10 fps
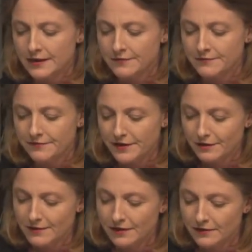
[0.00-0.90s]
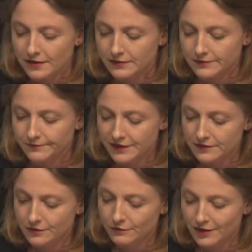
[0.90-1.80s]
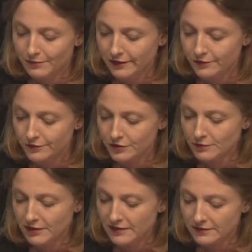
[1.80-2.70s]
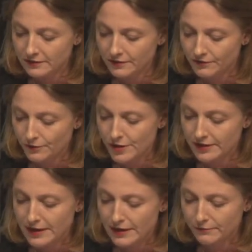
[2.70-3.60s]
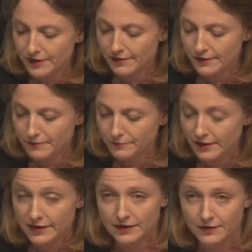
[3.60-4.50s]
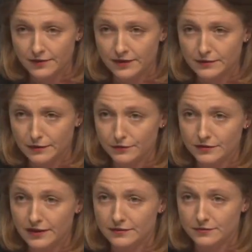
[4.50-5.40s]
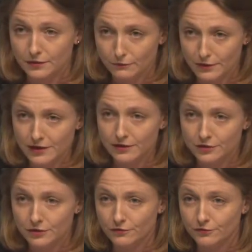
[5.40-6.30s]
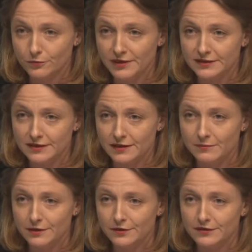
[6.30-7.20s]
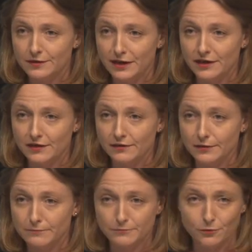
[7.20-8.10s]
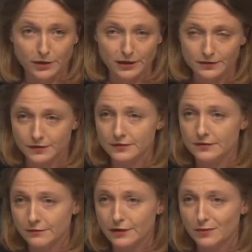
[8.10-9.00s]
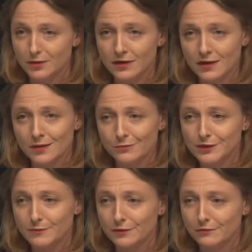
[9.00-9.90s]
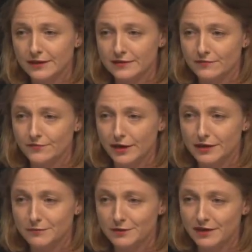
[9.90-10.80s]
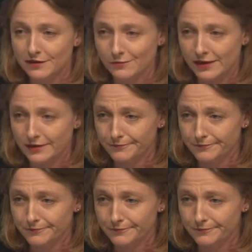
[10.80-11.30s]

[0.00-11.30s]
think about this. This is Greeter Blair Alsop. He does a lot of work now with Great South East, and he also has his own radio show on 4BC because the media and audiences around Brisbane and Queensland find him to be quite a